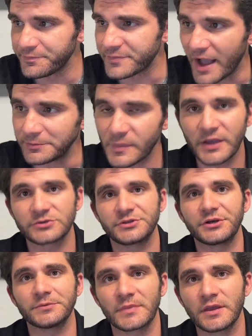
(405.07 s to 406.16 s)
Now, here's the
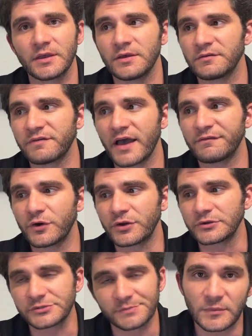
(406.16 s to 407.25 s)
deal. 5 photos.